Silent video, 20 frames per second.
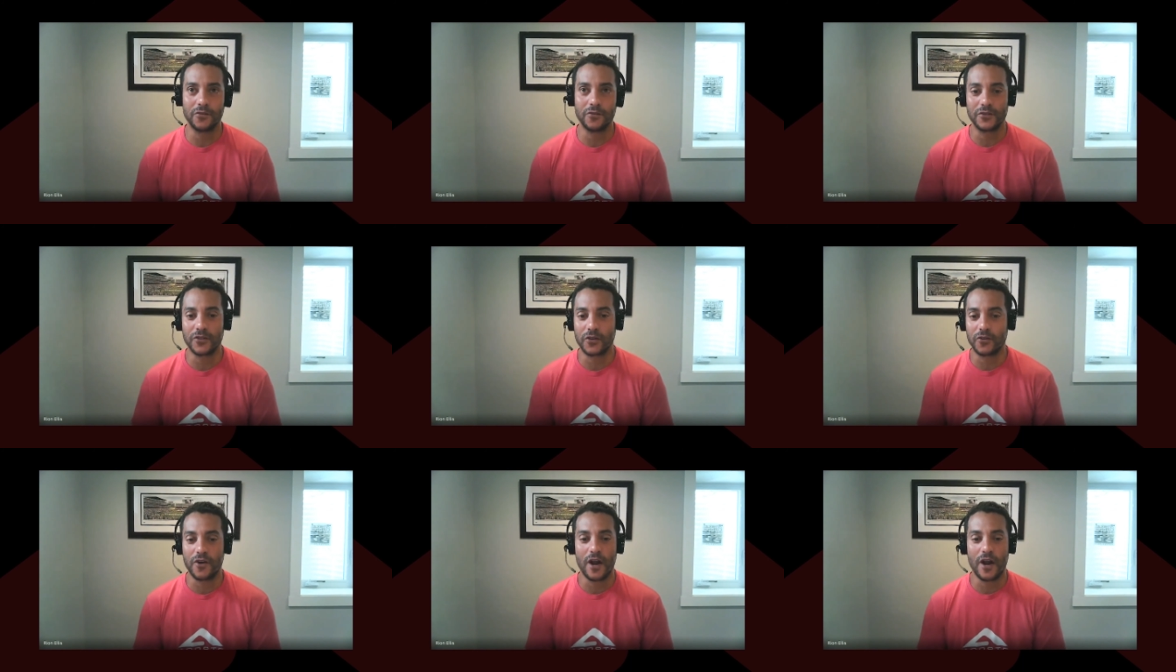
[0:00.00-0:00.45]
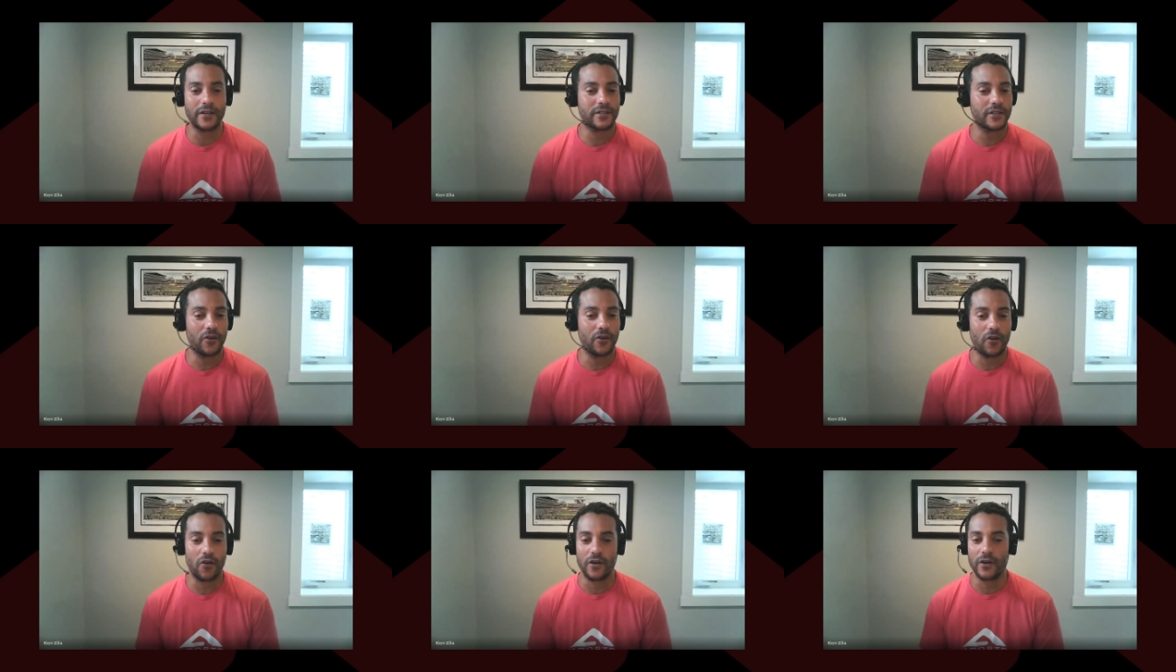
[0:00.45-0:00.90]
So it's across
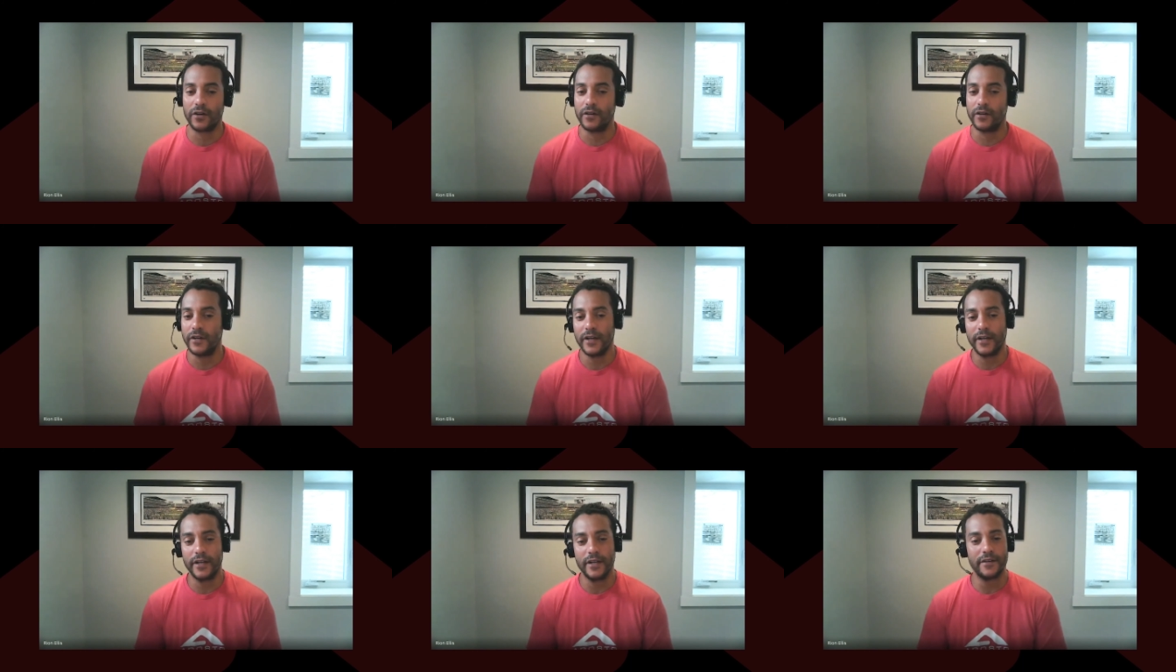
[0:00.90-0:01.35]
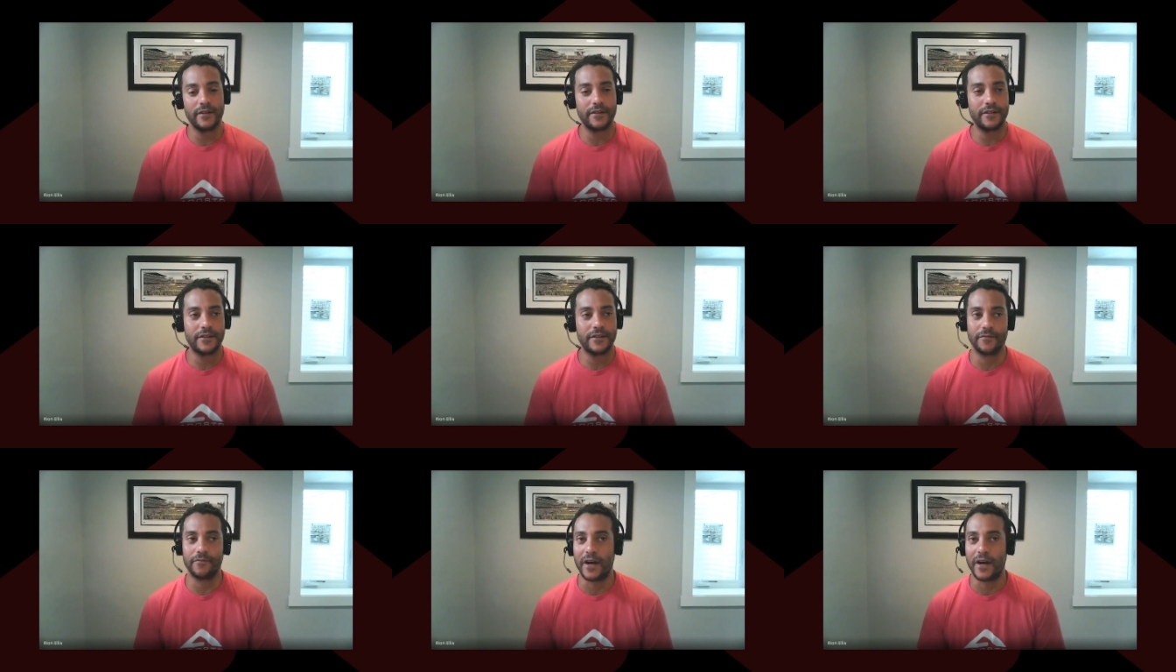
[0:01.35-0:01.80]
the org,
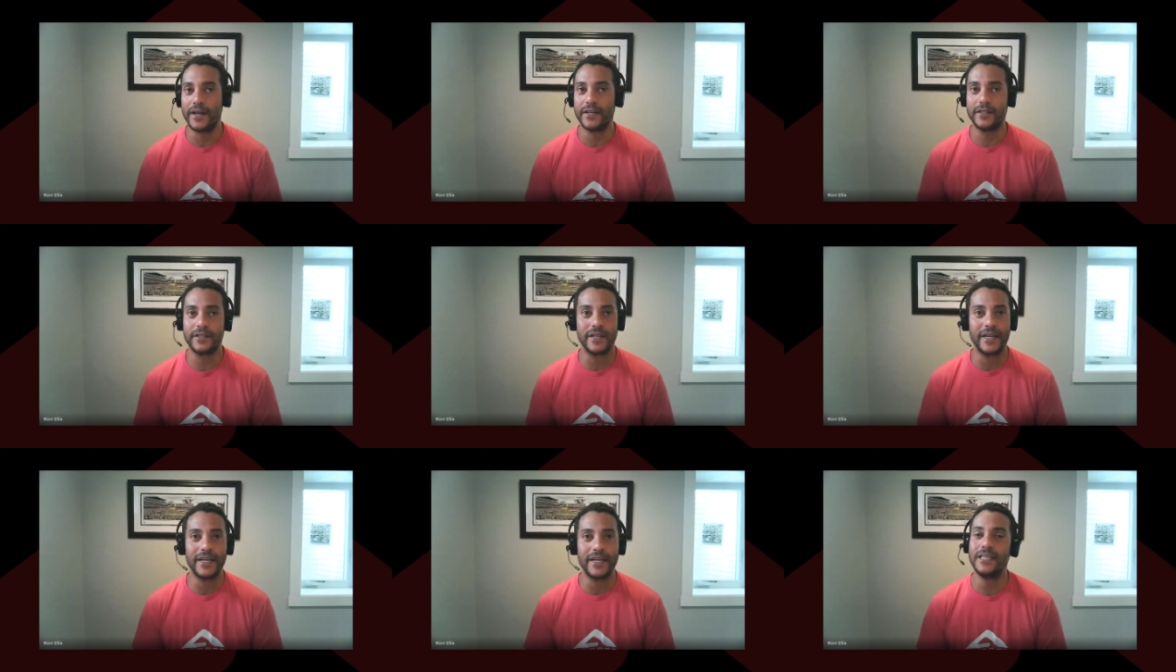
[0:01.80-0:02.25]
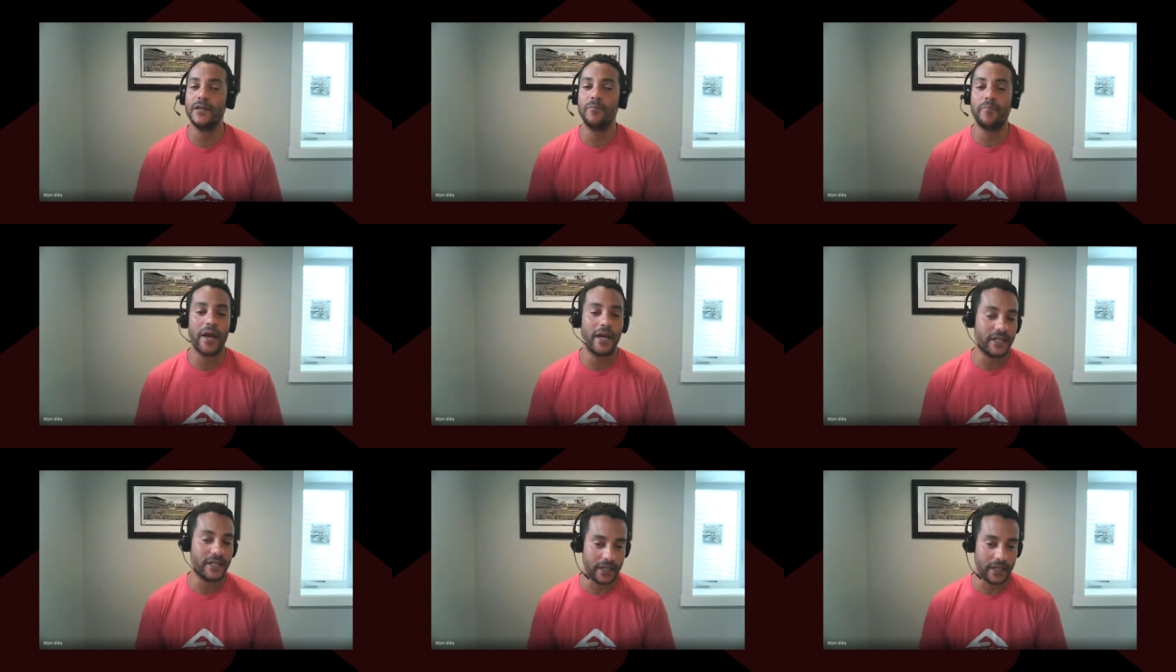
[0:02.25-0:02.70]
device
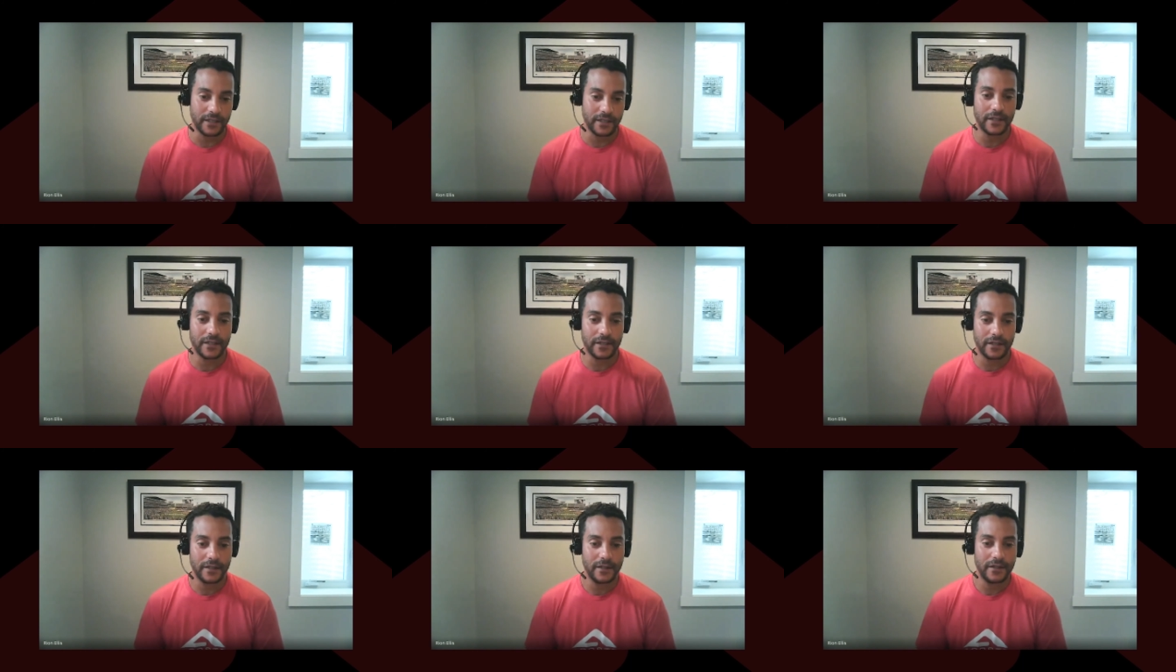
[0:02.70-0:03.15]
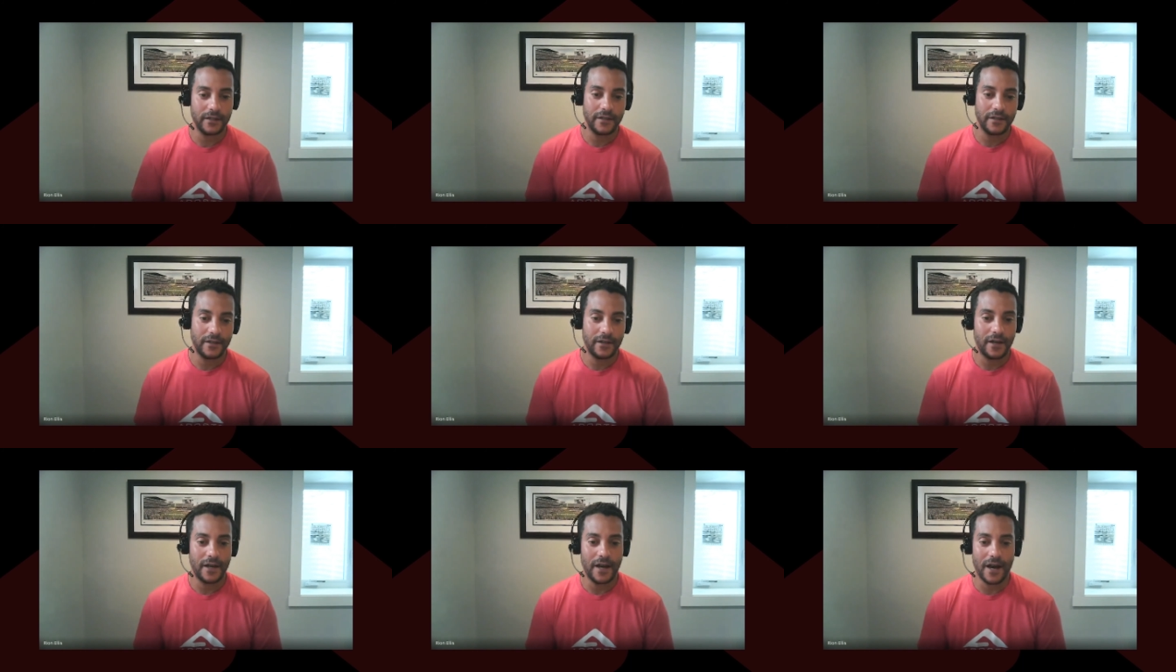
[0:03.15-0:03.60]
independent.
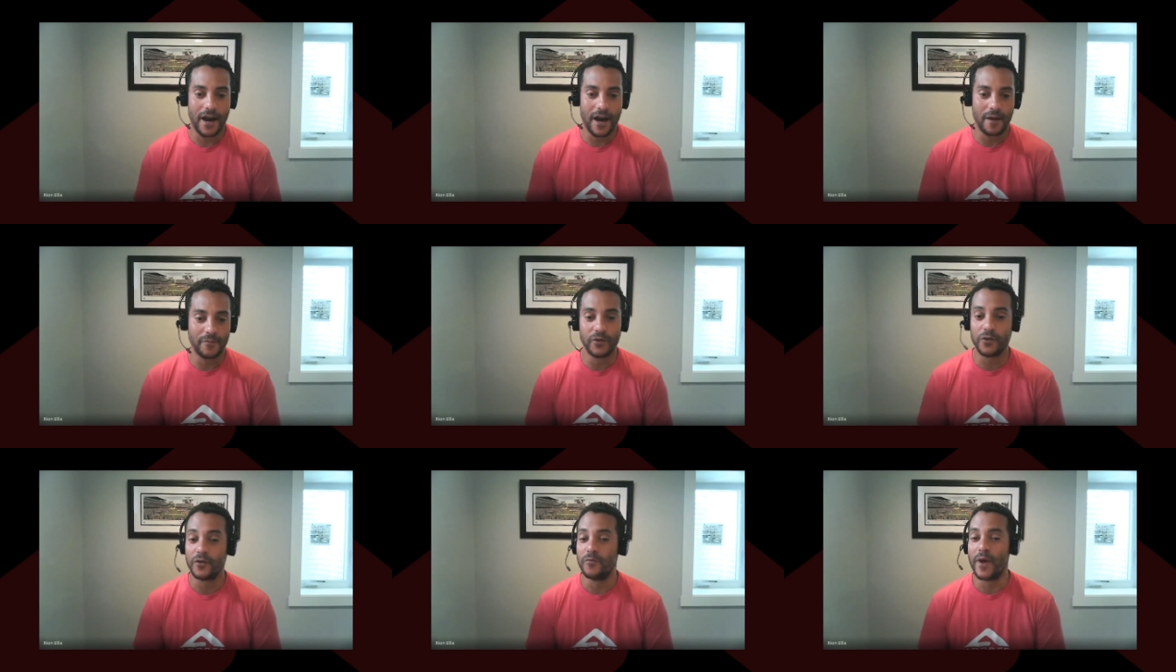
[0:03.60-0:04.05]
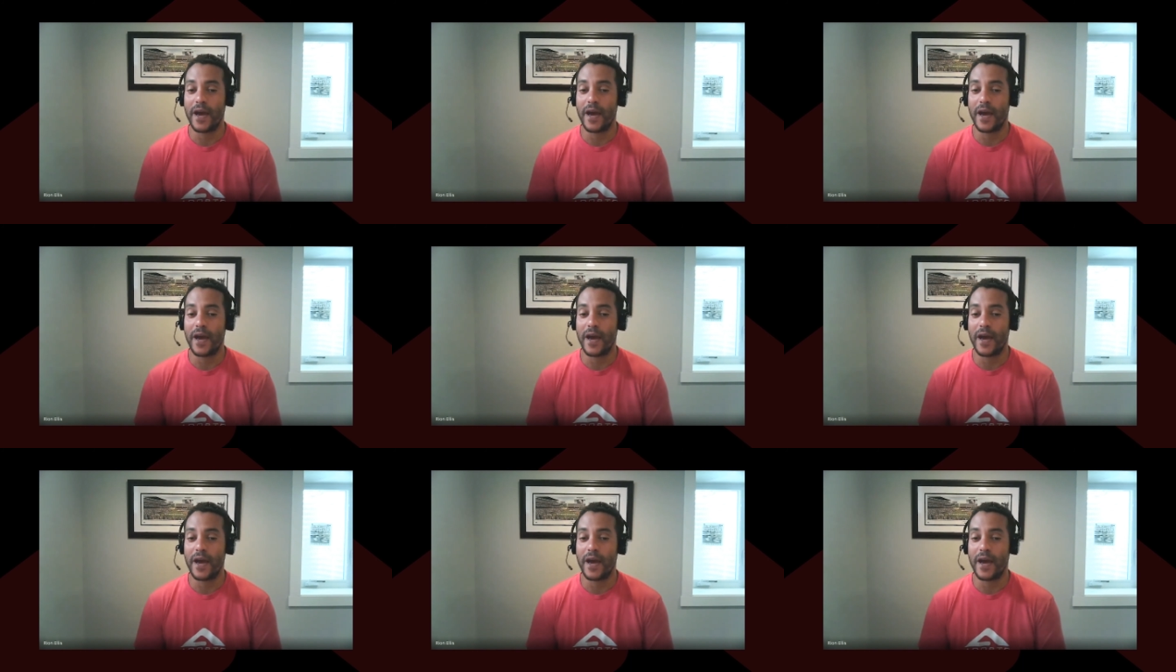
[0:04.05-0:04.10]
Um, you can